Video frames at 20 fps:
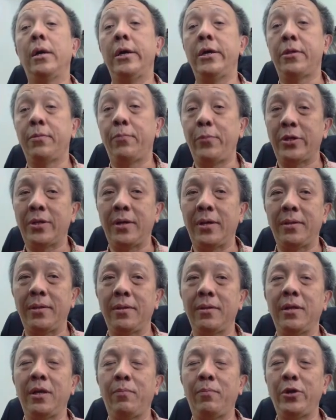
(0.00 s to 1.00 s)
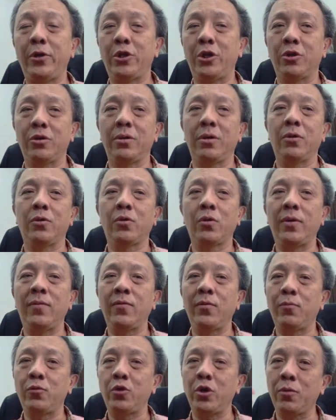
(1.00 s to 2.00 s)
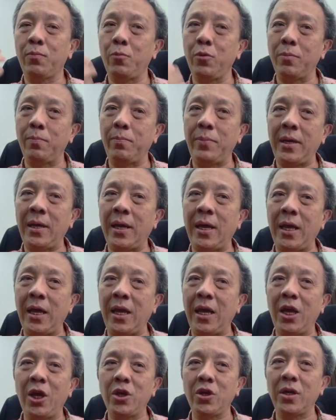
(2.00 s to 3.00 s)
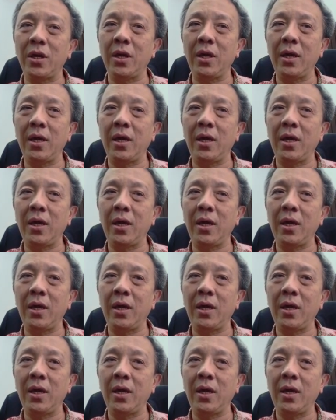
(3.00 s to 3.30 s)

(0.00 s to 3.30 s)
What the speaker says: is Britain, in British. So if you just put behavior,